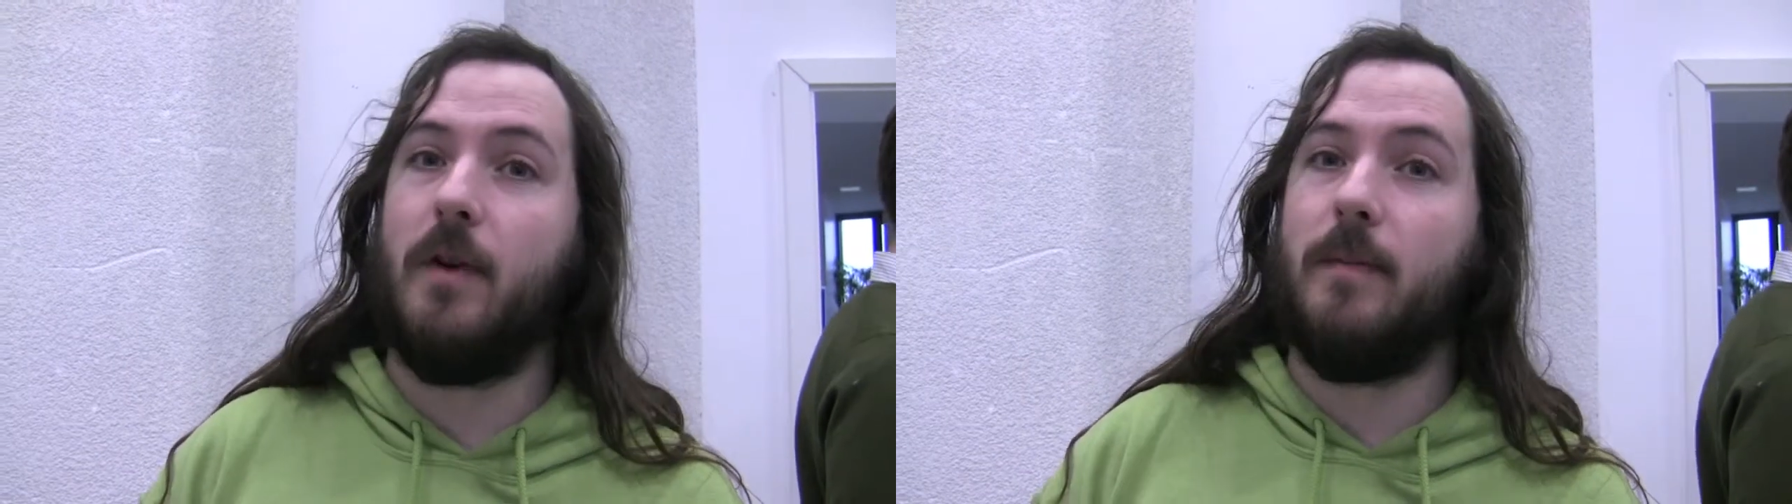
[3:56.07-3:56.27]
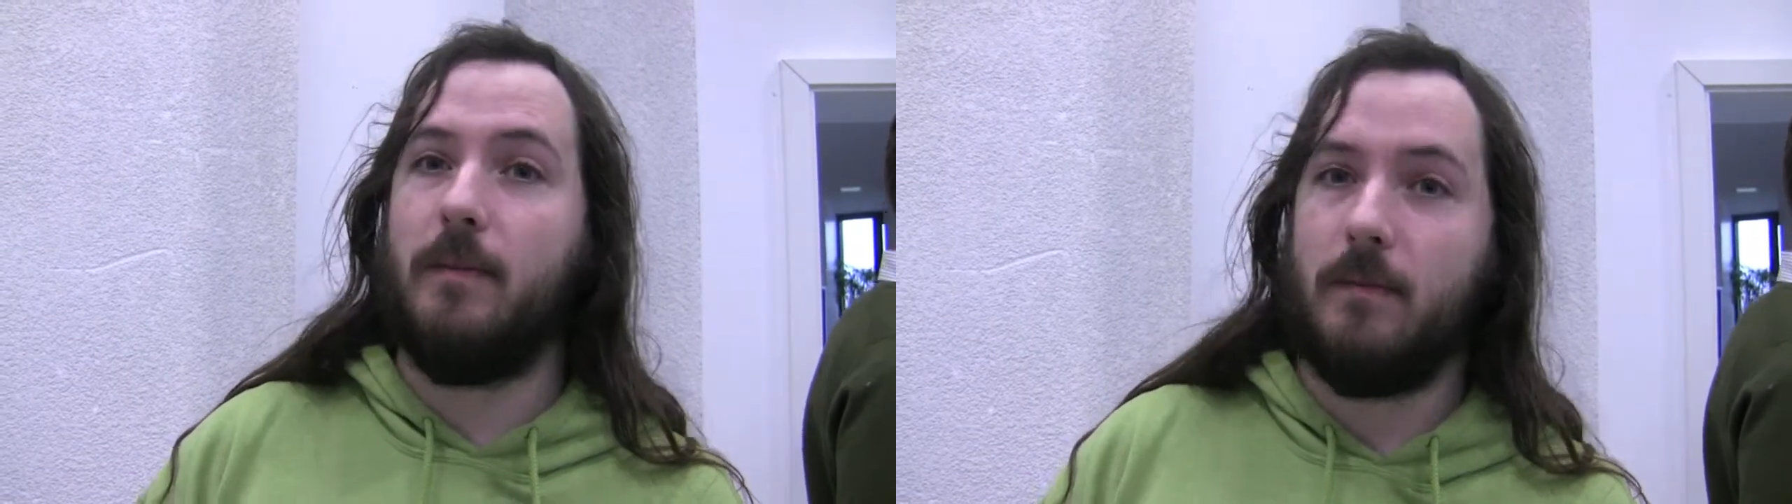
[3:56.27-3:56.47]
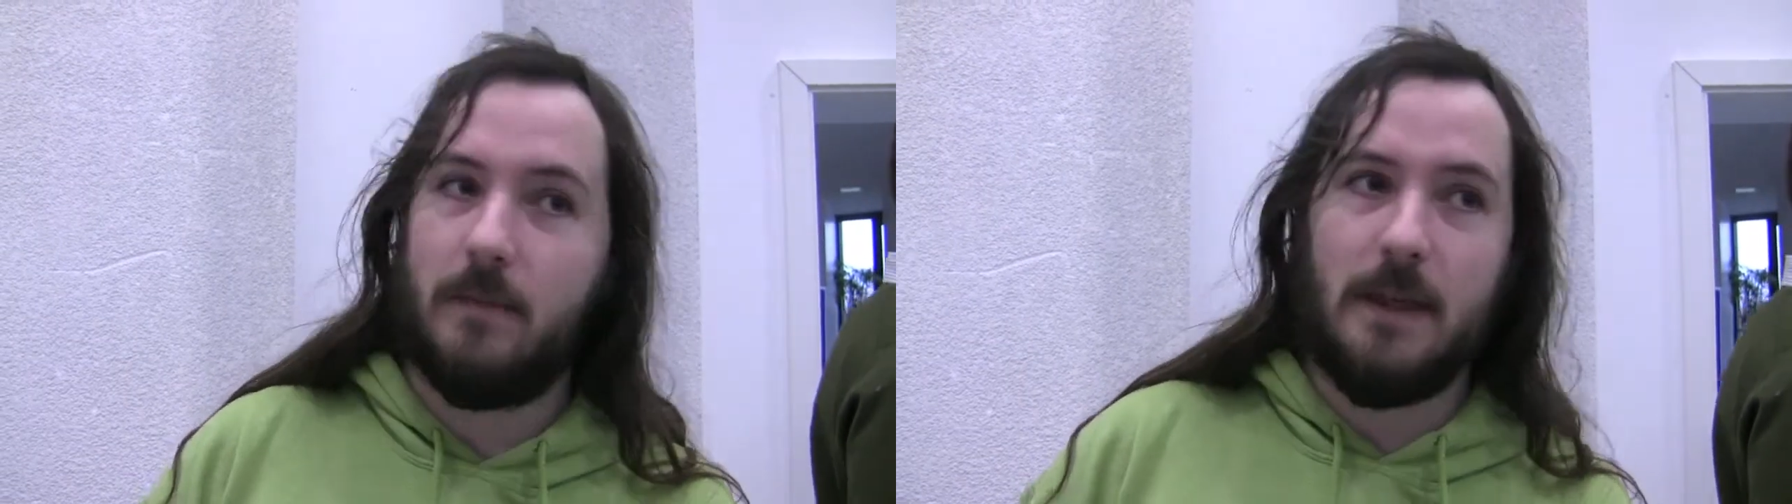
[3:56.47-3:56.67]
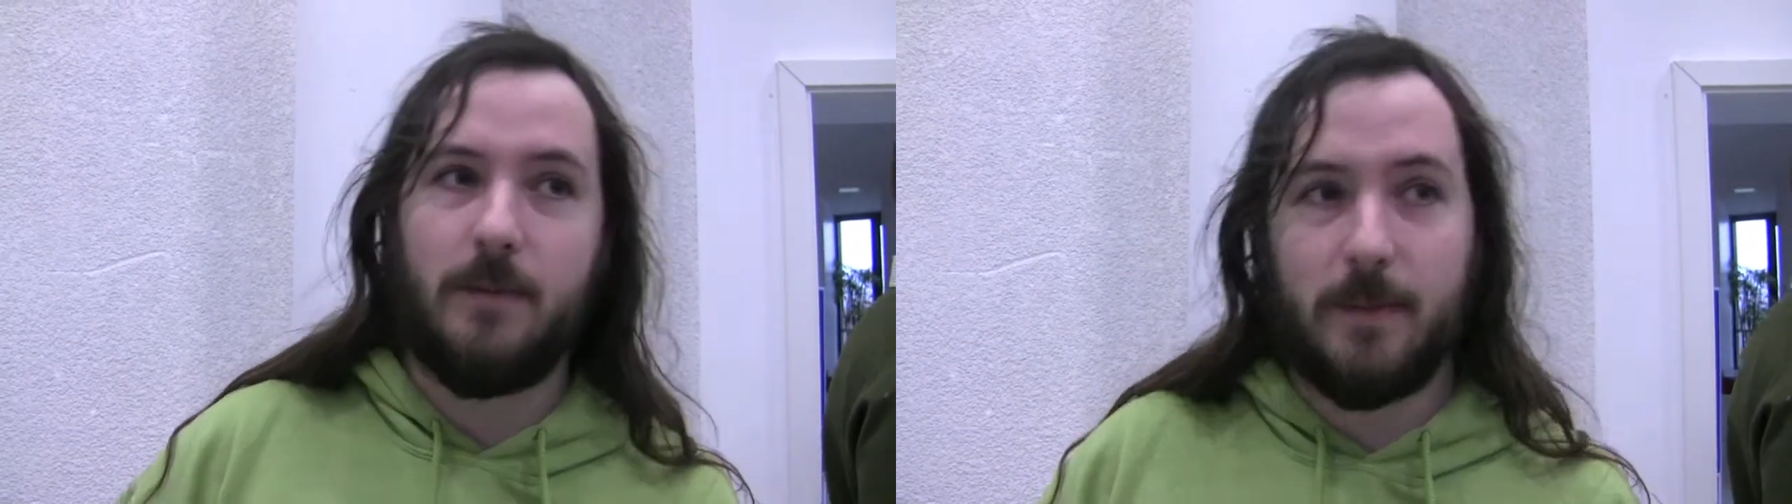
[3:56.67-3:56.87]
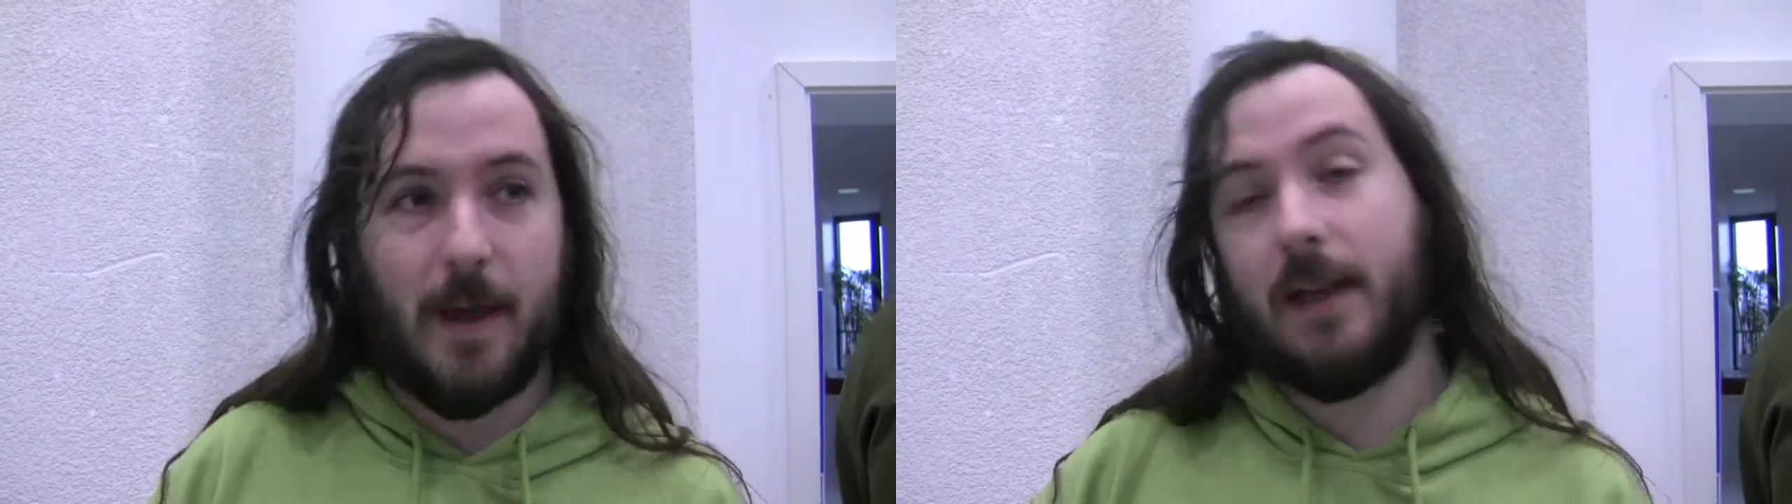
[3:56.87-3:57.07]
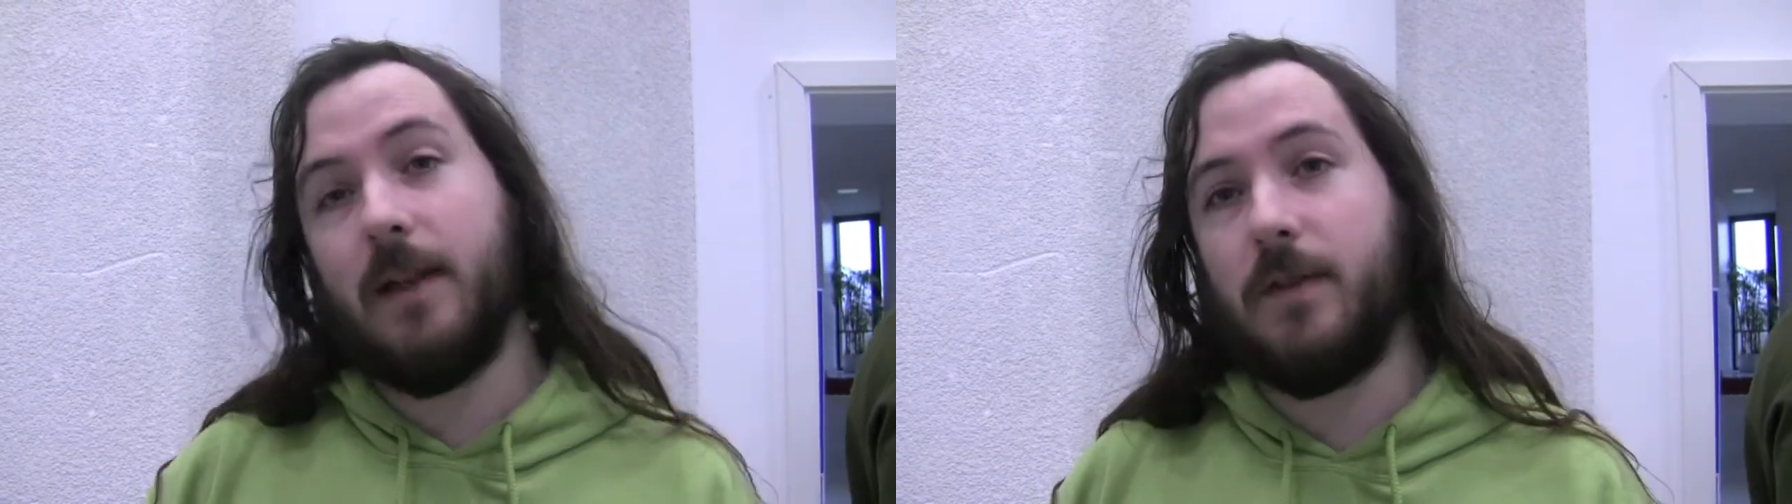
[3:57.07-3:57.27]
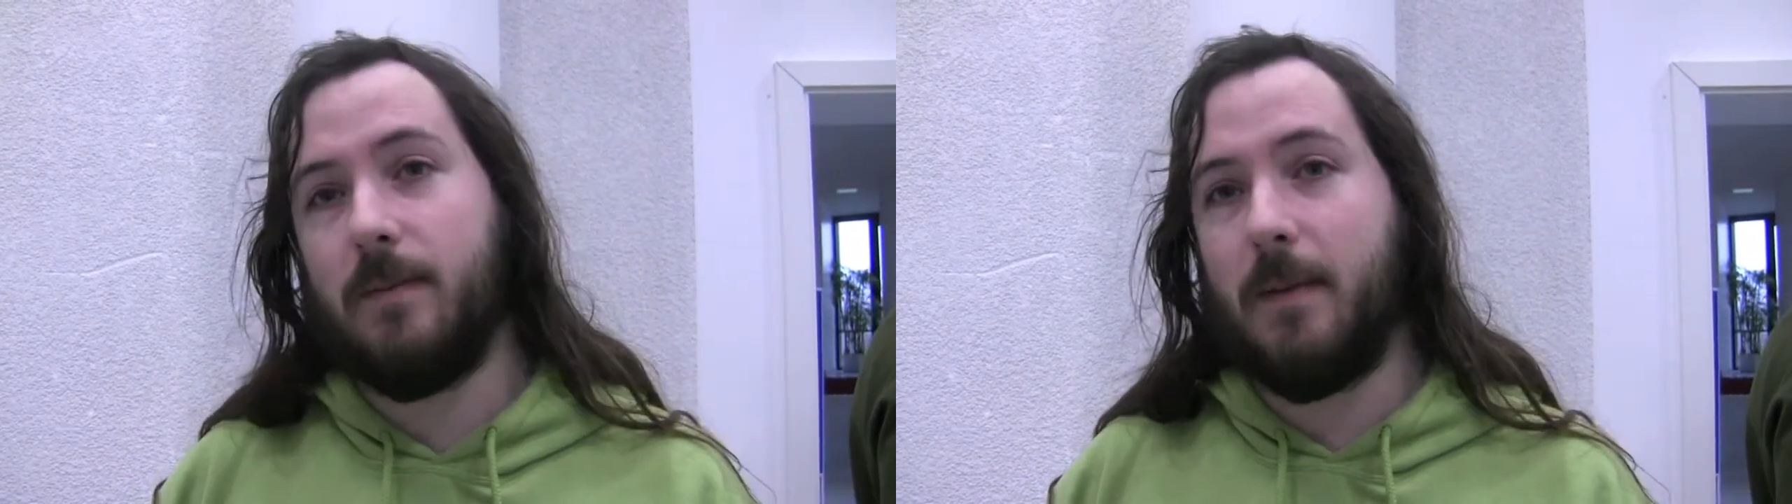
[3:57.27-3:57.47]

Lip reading: from these perspectives